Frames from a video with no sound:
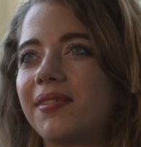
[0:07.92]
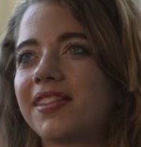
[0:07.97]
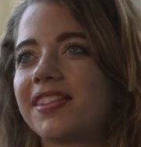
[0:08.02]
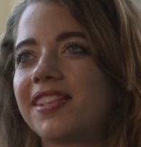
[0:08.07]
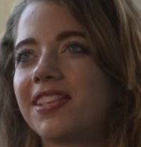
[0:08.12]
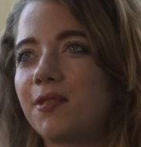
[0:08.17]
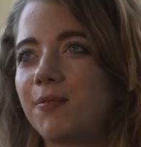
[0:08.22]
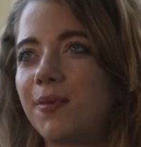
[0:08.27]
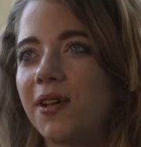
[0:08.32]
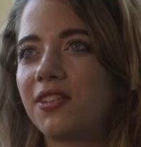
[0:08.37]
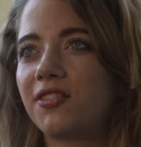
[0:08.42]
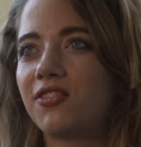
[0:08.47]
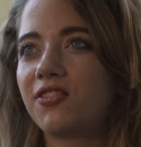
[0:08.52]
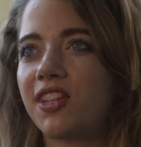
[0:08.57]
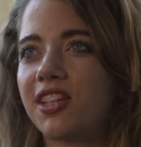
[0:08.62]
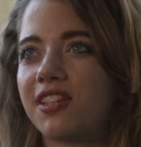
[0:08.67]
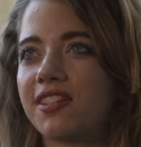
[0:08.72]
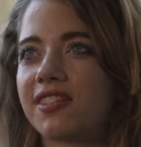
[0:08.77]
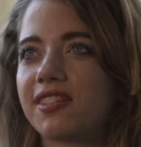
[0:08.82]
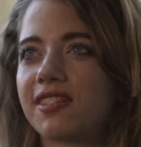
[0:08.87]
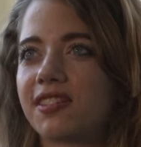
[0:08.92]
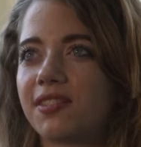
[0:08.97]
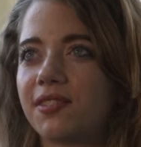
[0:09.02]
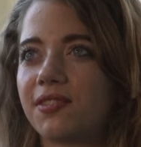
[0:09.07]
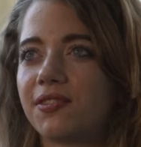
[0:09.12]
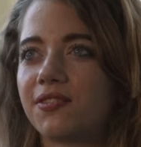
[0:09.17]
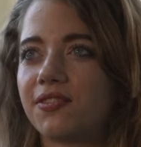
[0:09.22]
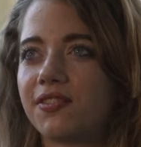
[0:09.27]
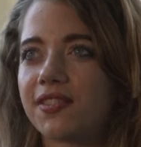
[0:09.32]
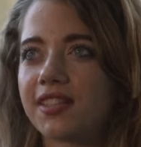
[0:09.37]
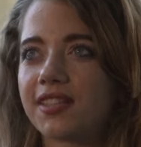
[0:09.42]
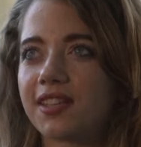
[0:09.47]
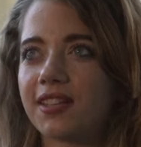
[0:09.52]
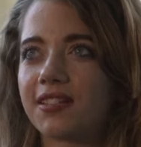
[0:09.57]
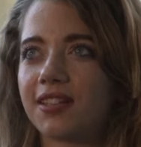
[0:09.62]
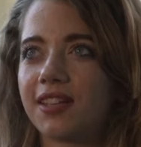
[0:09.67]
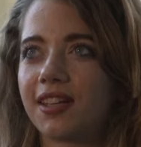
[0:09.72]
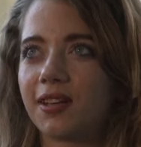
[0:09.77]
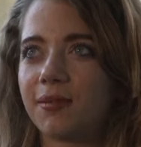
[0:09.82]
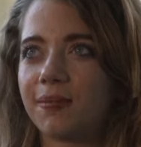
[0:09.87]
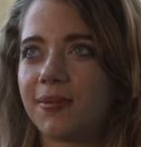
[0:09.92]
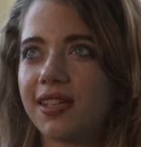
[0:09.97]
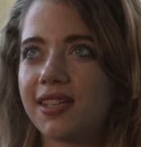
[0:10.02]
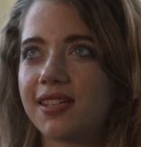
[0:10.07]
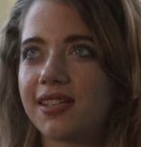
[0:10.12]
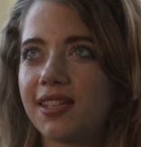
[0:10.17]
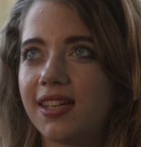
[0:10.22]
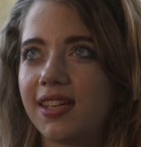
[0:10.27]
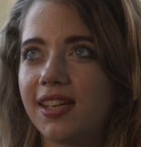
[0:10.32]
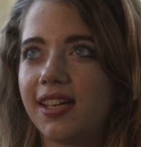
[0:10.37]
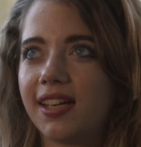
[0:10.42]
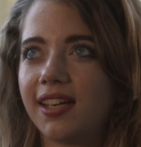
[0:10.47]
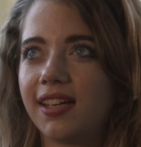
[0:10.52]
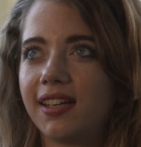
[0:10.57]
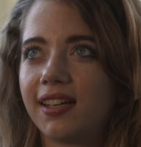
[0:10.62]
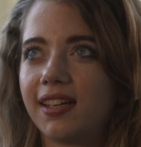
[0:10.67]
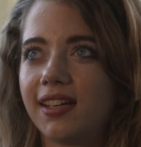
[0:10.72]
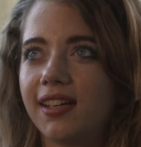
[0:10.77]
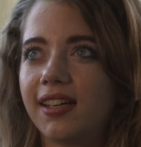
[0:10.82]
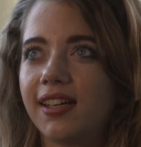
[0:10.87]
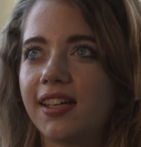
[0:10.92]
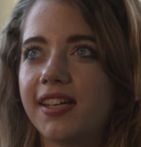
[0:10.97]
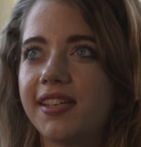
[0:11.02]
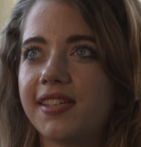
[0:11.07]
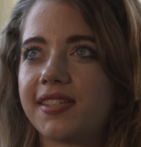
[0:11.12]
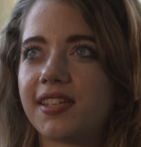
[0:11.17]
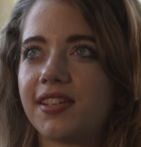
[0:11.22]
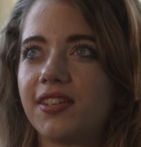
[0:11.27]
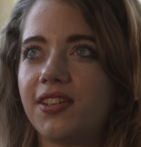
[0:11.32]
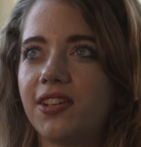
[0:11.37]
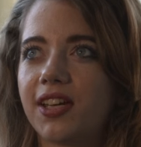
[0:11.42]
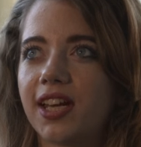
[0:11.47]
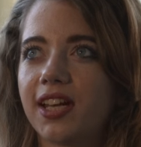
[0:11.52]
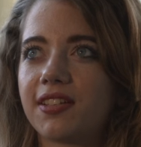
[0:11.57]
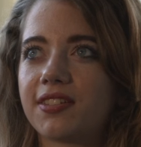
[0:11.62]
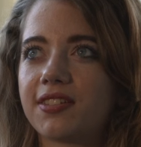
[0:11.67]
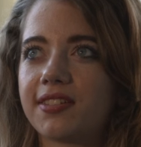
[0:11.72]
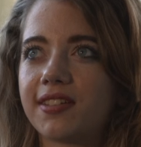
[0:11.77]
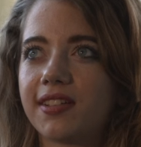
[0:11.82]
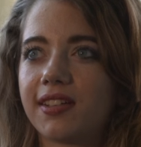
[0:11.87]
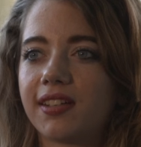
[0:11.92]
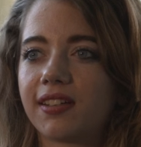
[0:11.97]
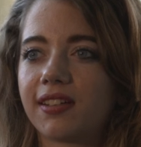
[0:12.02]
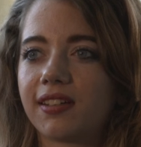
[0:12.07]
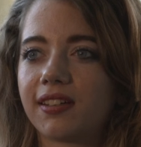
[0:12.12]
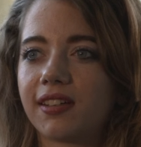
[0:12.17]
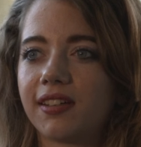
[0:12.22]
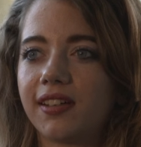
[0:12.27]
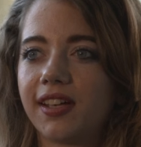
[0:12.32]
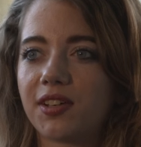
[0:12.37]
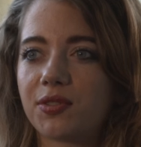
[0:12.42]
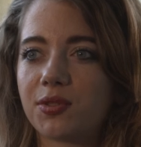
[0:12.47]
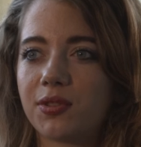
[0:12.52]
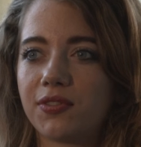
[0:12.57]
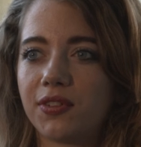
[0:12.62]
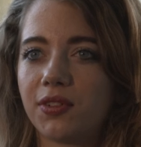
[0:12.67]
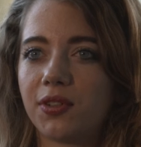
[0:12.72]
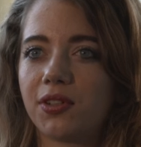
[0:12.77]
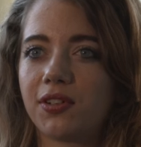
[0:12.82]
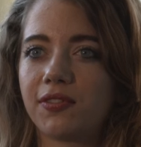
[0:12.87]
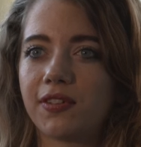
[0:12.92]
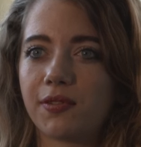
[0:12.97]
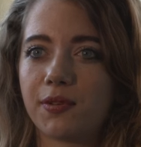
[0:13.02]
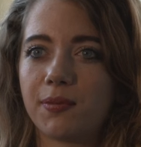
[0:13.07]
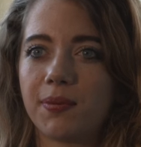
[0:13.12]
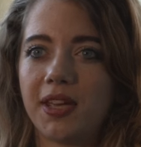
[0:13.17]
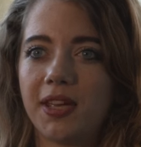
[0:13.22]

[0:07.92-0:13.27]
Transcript: I say the benefits of studying at BCE is that you get to connect with a lot of other